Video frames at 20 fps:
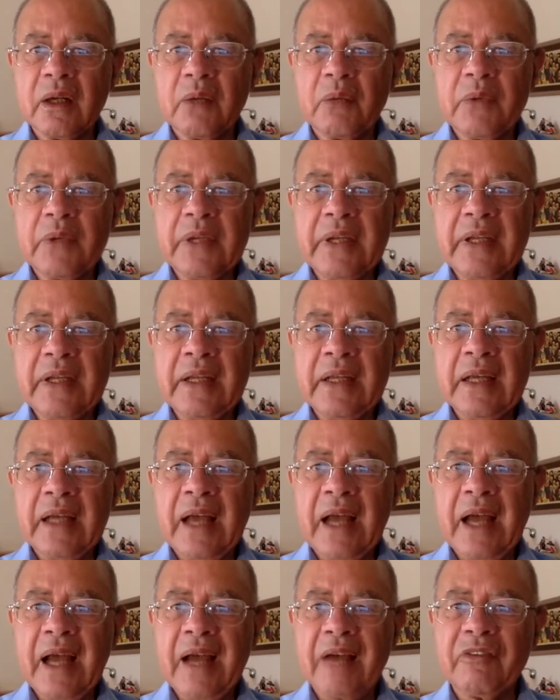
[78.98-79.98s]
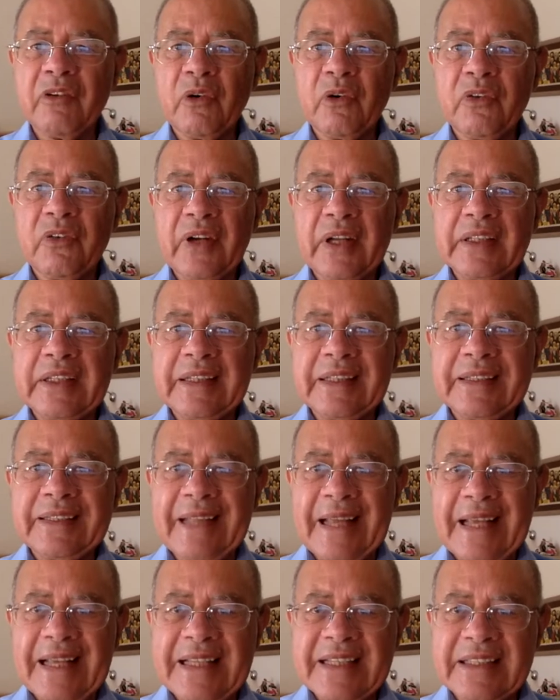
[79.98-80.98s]
we have already
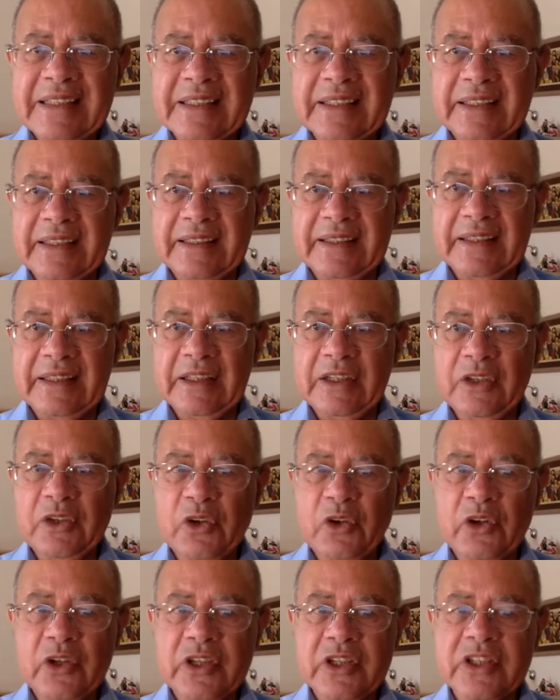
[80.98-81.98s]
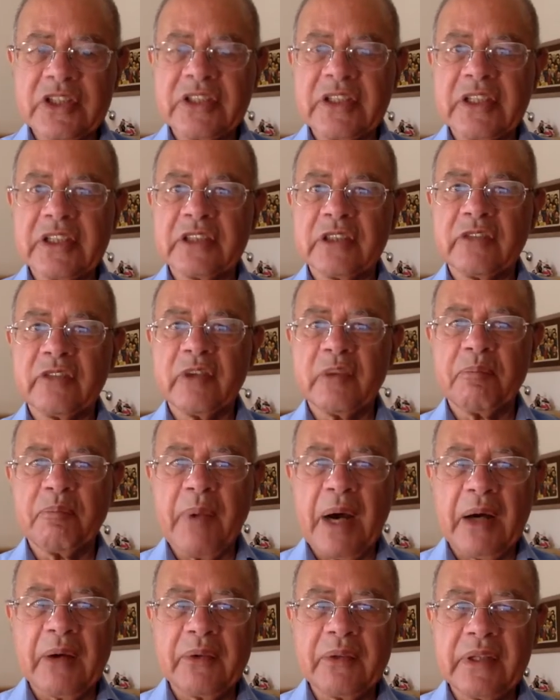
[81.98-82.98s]
tasted the gloriousness of a
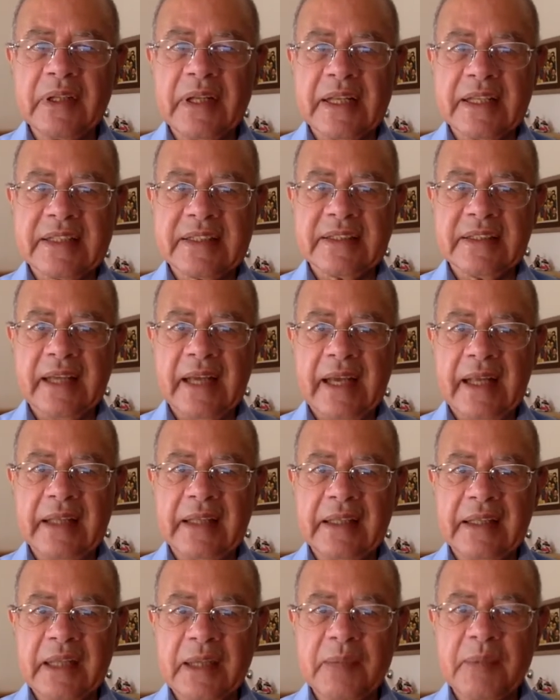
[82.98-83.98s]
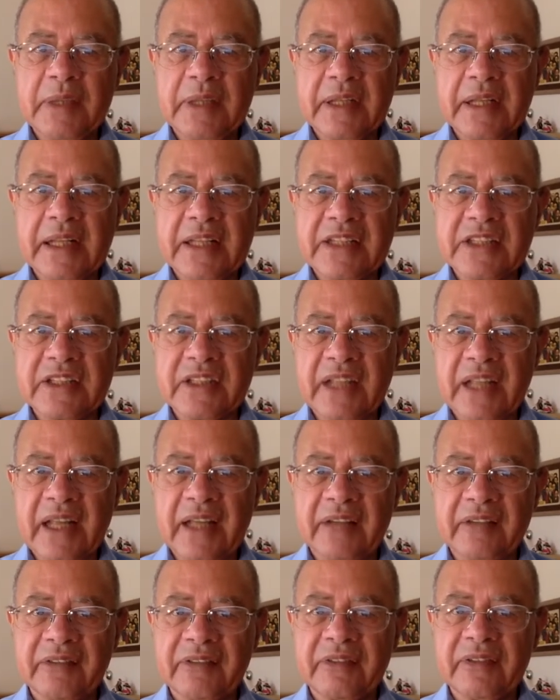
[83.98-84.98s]
boundless and limitless
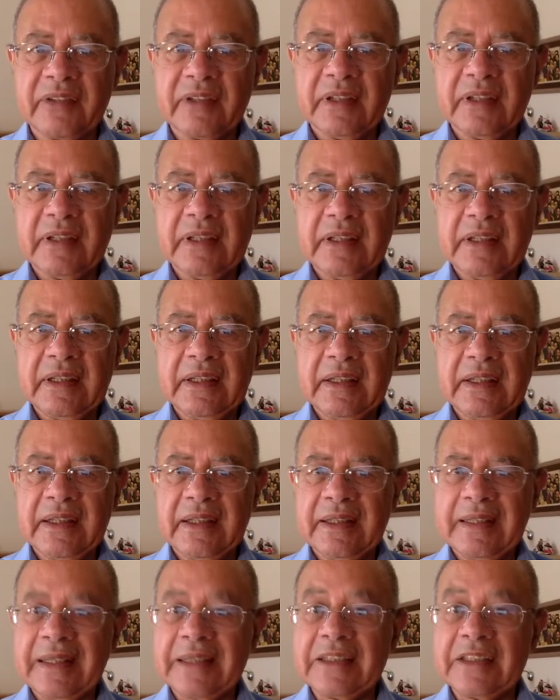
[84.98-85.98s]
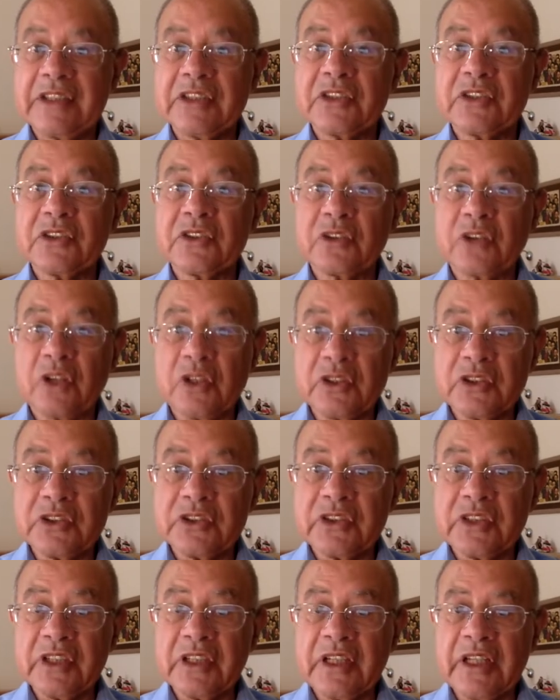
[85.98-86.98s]
life that is
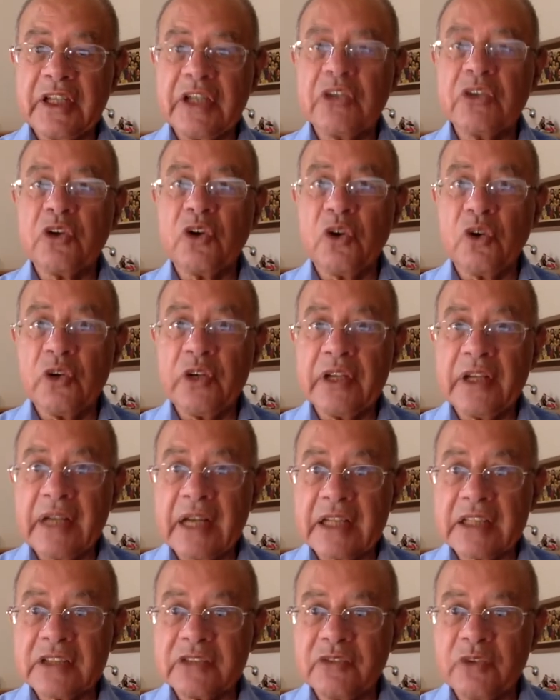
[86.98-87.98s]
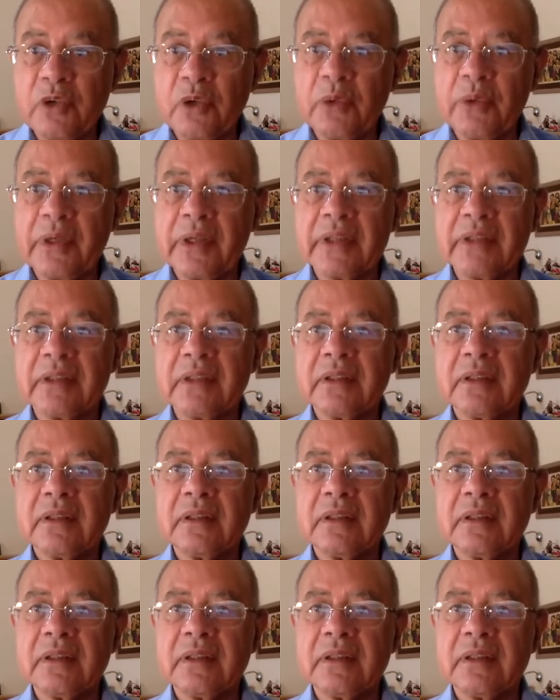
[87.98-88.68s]
constantly calling us forward.